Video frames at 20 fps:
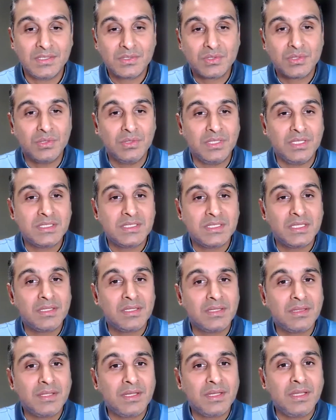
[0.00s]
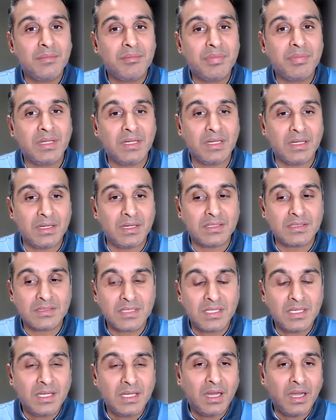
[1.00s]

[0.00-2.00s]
So these are the three pillars